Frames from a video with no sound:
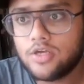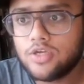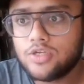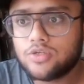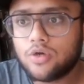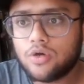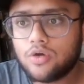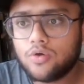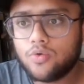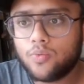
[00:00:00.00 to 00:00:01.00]

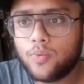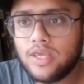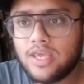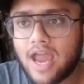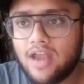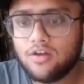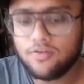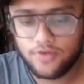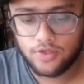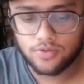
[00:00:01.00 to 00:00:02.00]
So we kind of
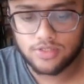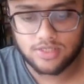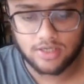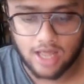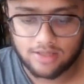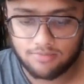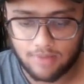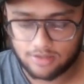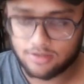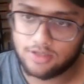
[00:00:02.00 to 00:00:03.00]
used another
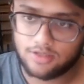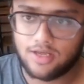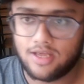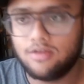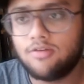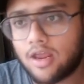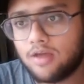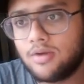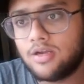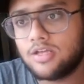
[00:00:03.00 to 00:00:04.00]
method in
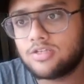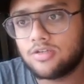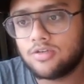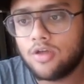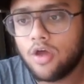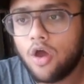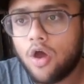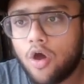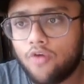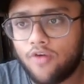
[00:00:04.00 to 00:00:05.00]
recommendation
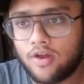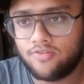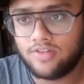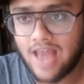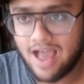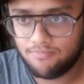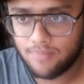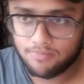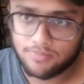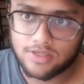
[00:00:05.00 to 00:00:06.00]
of one of the lab
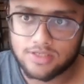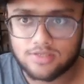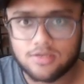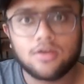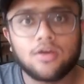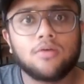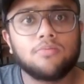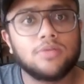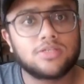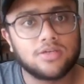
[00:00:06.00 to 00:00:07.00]
members,
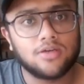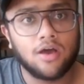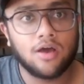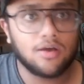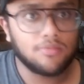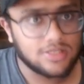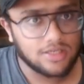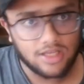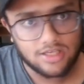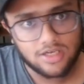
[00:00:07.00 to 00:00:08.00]
Mr.
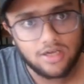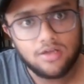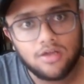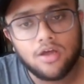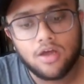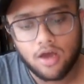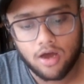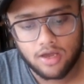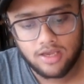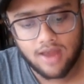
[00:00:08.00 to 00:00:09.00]
Teja.
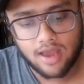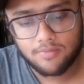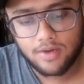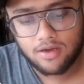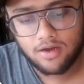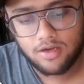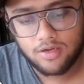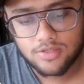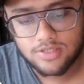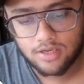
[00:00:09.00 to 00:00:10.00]
He recommended
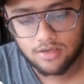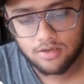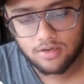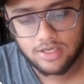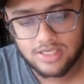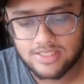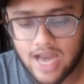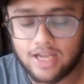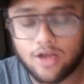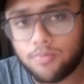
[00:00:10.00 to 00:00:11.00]
using the
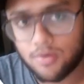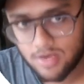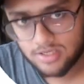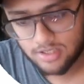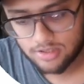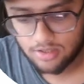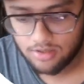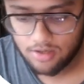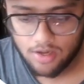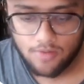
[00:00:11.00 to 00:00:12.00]
static optimization.
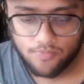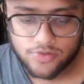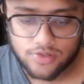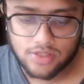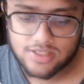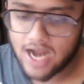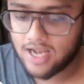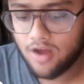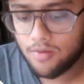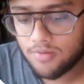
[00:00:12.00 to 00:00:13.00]
So the static
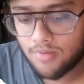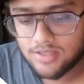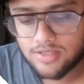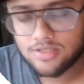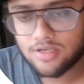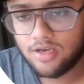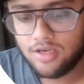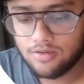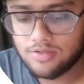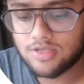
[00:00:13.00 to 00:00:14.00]
optimization
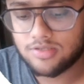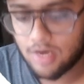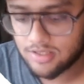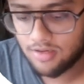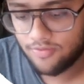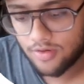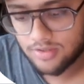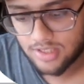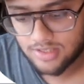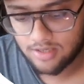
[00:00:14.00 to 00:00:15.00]
uses muscle
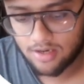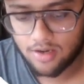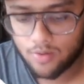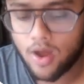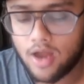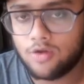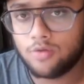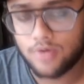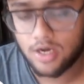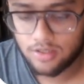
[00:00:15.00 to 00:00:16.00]
forces that are required to
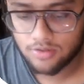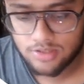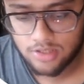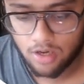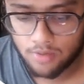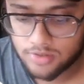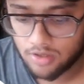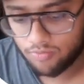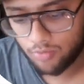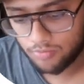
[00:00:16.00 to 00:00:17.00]
produce the observed
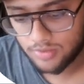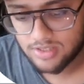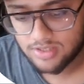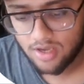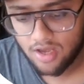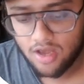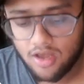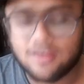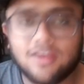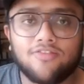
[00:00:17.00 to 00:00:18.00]
moments
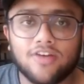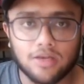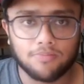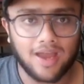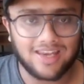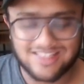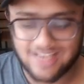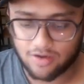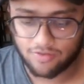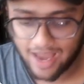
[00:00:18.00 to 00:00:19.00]
given by the set
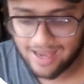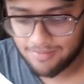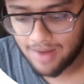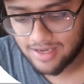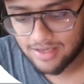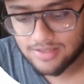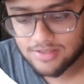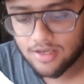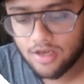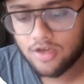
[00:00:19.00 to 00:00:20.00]
of kinematics,
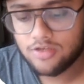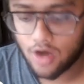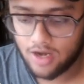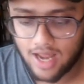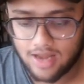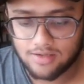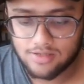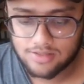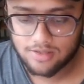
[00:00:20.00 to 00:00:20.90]
joint angles.